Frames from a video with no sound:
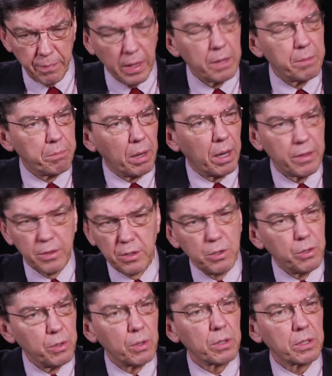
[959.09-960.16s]
and buy the New
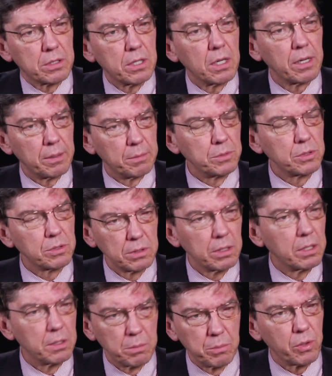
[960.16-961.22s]
York Times
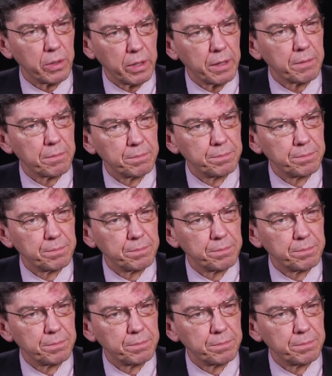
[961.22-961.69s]
in the morning.